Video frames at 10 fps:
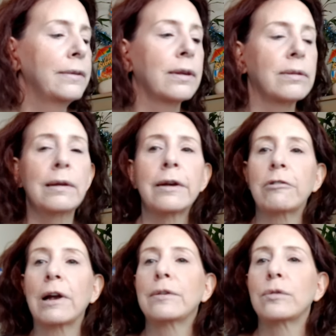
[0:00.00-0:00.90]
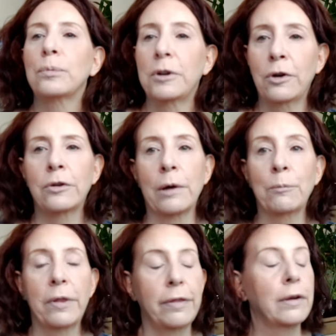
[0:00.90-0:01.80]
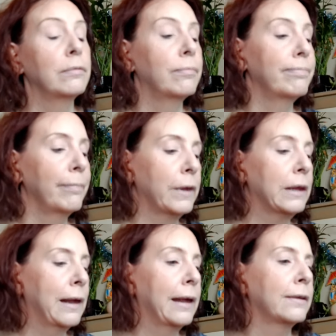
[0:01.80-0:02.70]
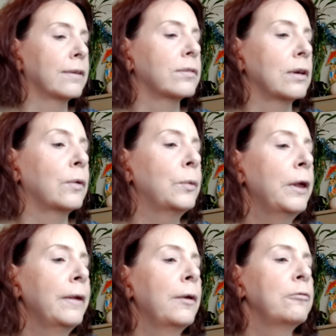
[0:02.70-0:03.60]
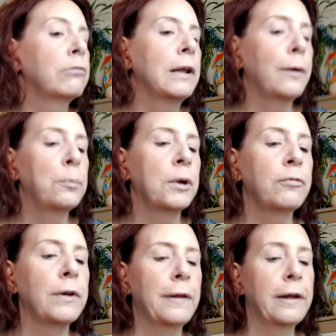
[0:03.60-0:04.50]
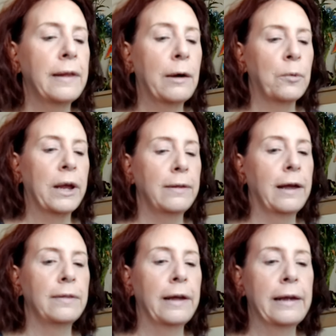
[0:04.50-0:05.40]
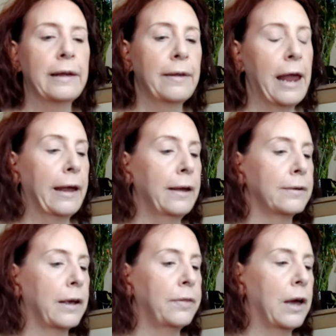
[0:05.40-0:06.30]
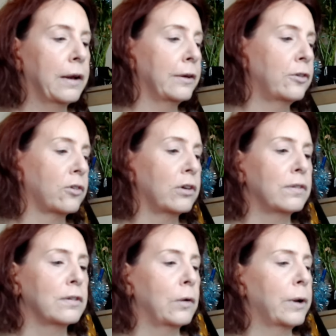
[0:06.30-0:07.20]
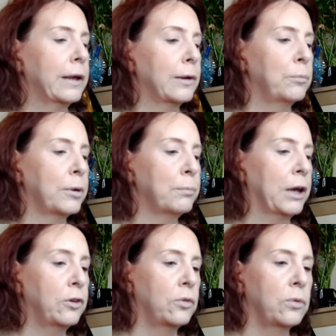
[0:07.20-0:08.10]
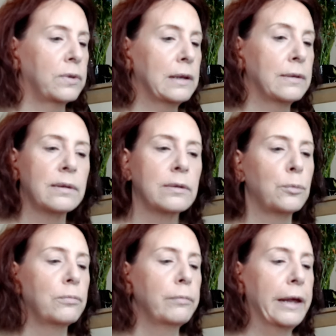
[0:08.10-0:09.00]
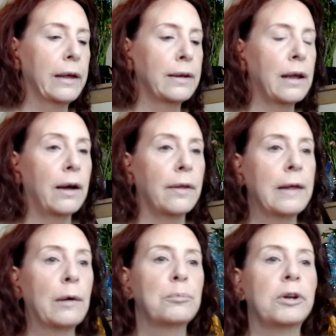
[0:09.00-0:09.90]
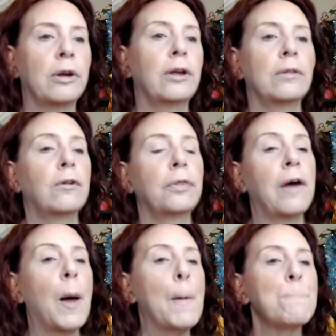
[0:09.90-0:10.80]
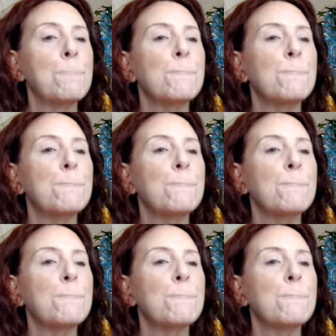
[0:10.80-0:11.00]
disintegrates when you're done with it. And so really been feeling that way lately, and I thought I'd just go ahead and put my two cents in on that particular thought.